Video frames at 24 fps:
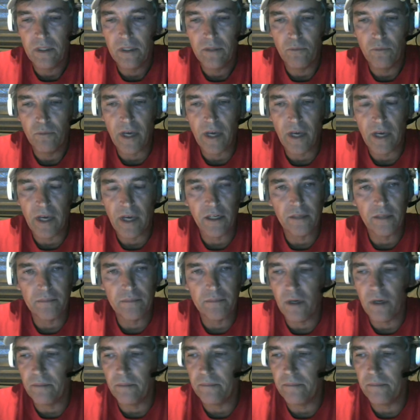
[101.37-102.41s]
we had a
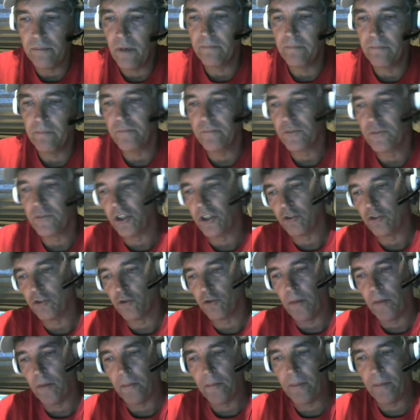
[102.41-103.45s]
good
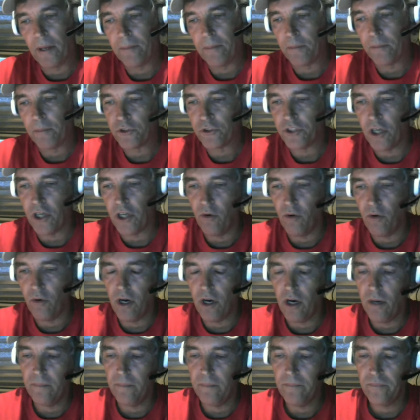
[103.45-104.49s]
group of people show
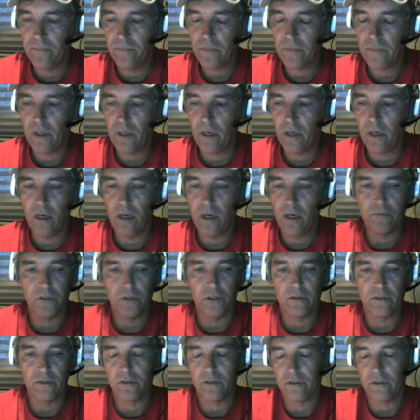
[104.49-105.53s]
up.
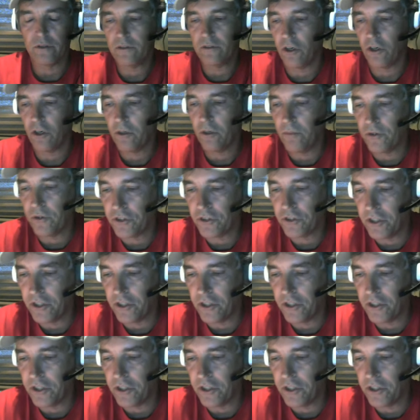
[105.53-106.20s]
The tournaments are